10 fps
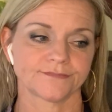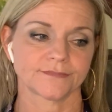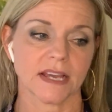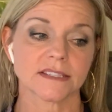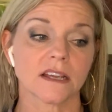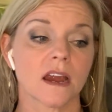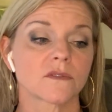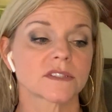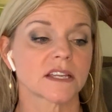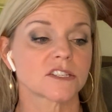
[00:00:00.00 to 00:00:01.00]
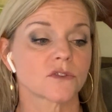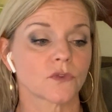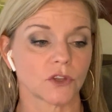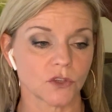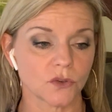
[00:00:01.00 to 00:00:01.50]
That's a conversation for
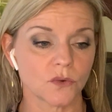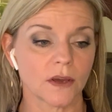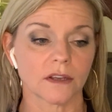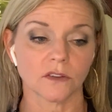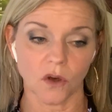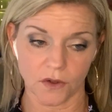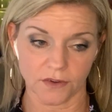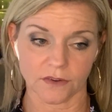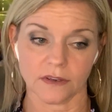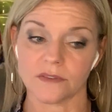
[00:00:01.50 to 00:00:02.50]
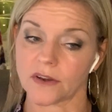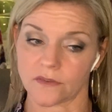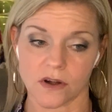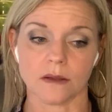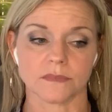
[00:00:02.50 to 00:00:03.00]
you and a lawyer if it
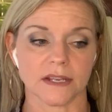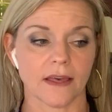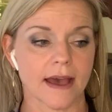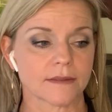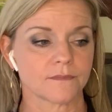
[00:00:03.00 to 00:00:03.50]
ever comes to that.